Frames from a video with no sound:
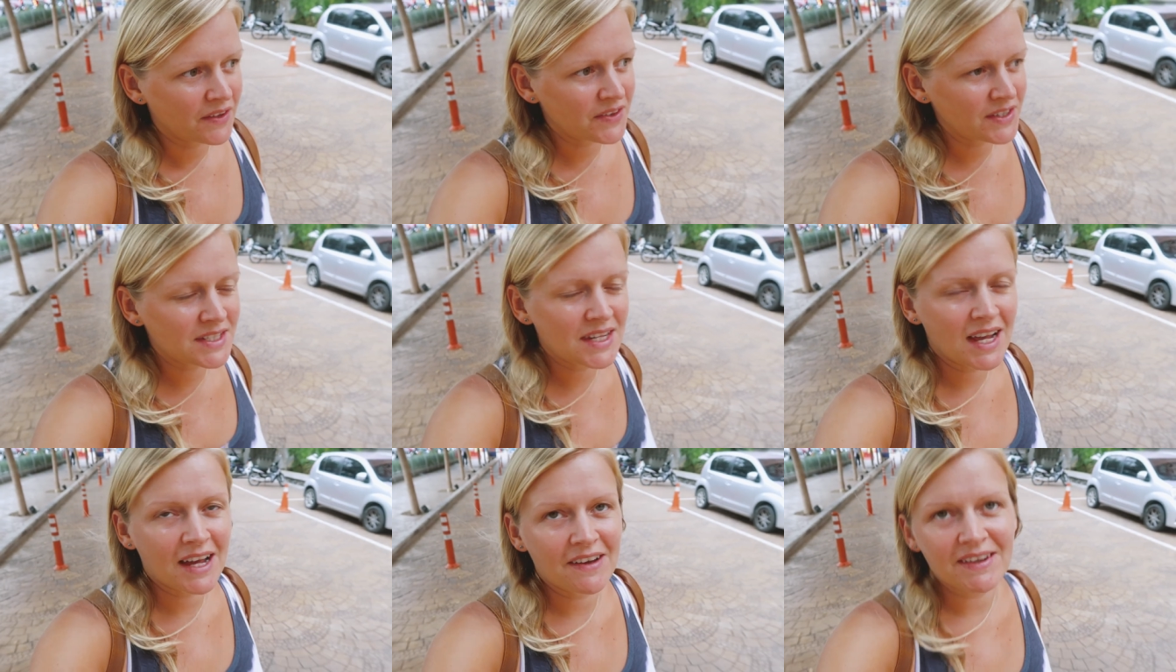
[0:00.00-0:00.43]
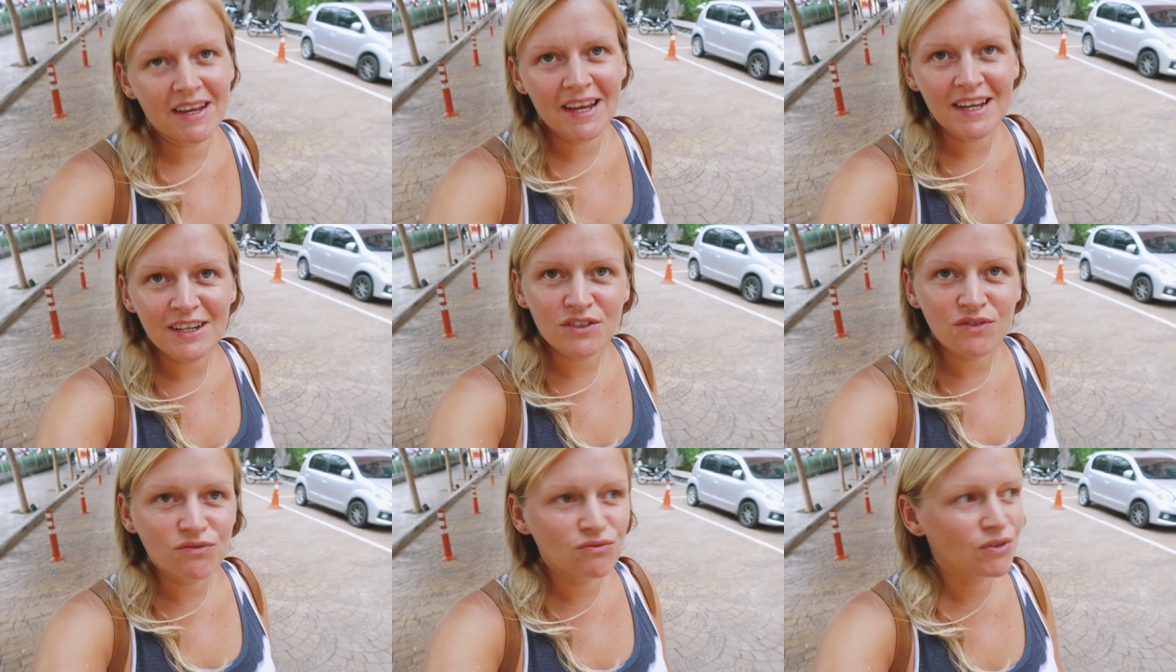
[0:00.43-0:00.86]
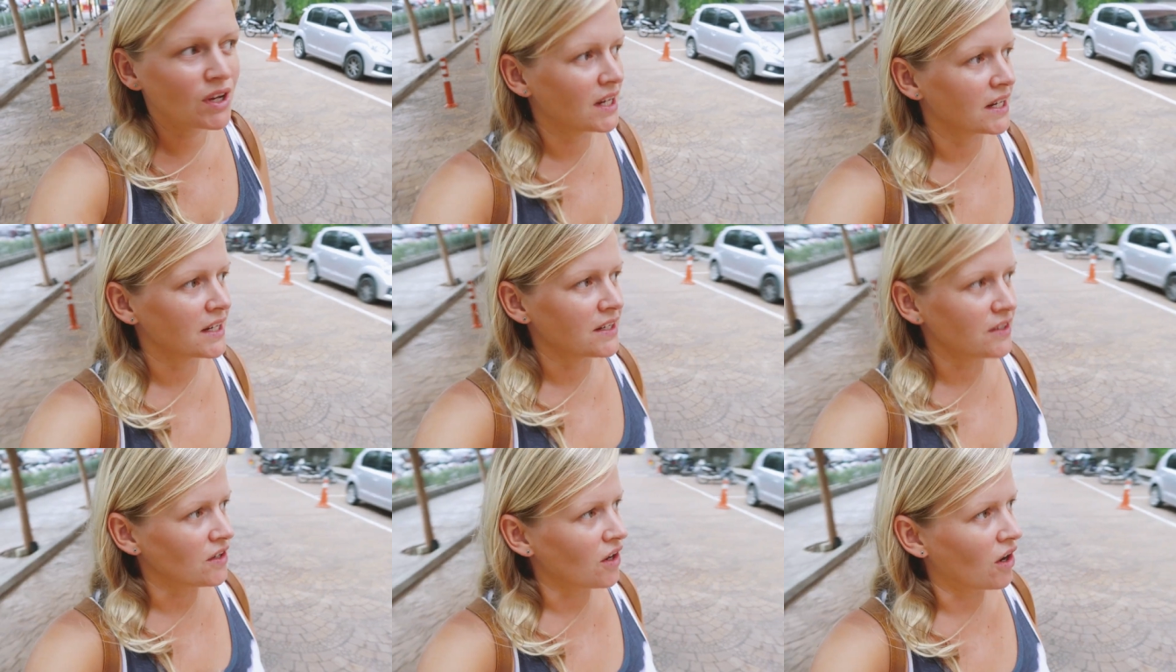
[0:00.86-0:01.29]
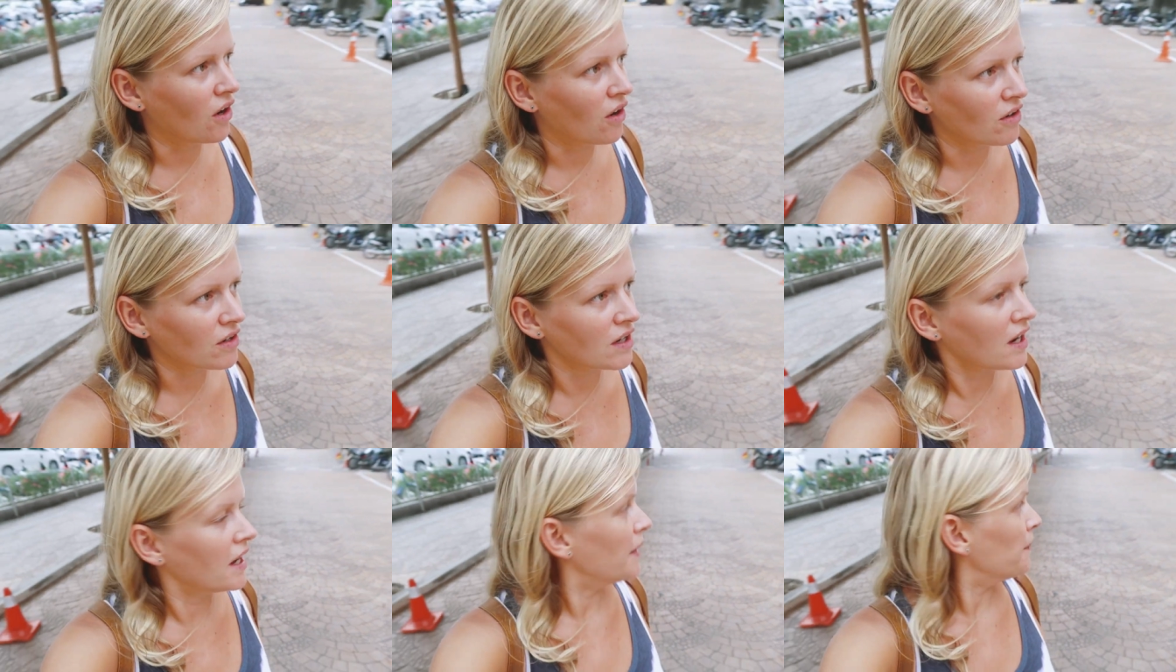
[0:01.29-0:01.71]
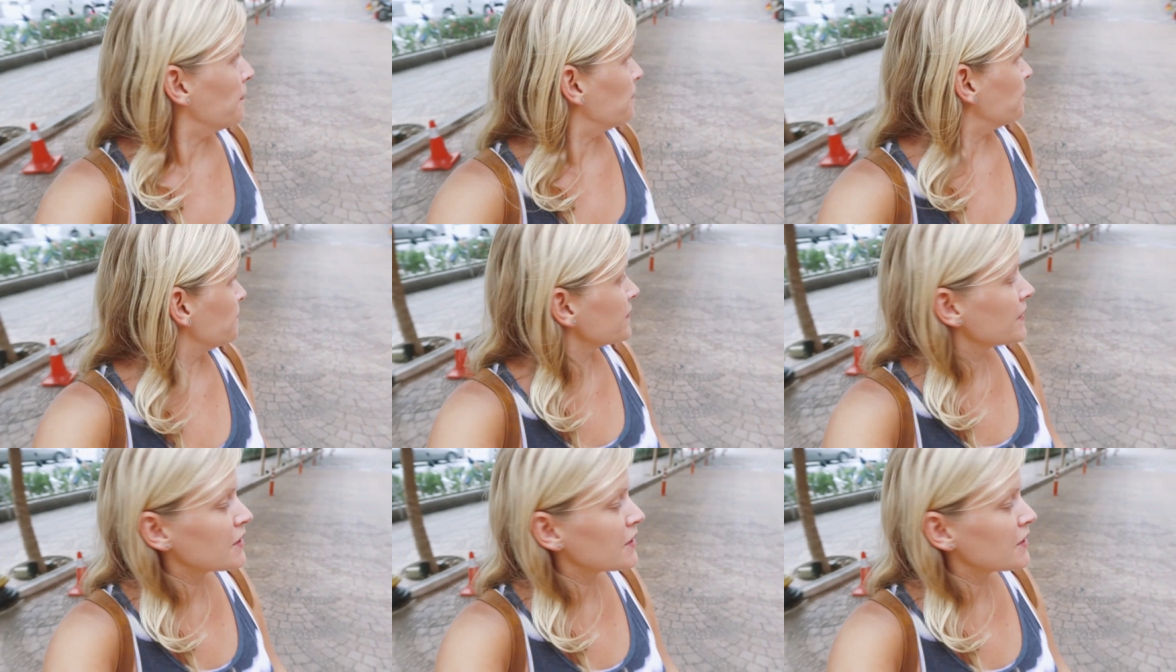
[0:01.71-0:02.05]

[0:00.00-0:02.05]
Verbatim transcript: this area is really not um,